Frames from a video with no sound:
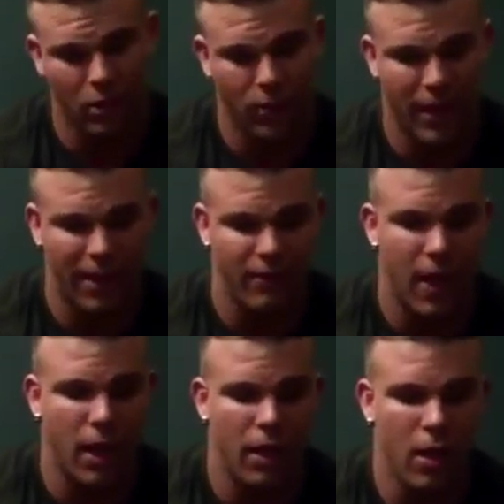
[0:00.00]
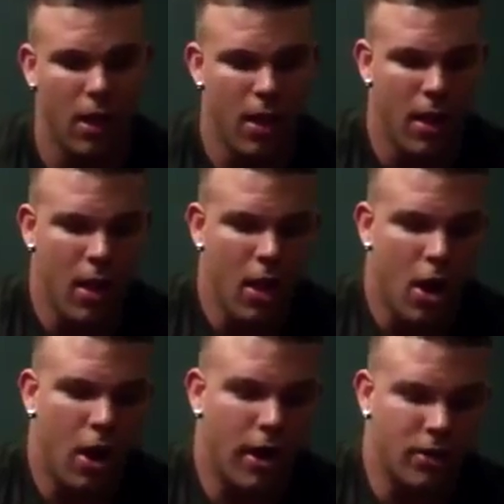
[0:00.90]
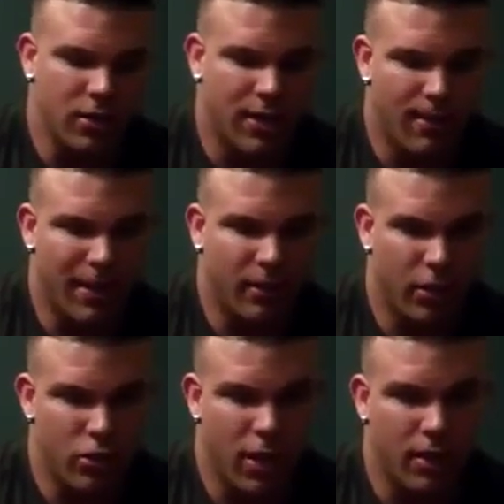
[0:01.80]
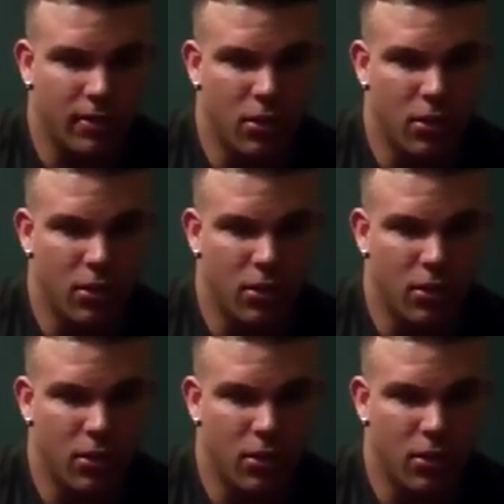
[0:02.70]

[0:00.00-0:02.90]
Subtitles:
don't want to have that. Alright, so let's get back to the drugs.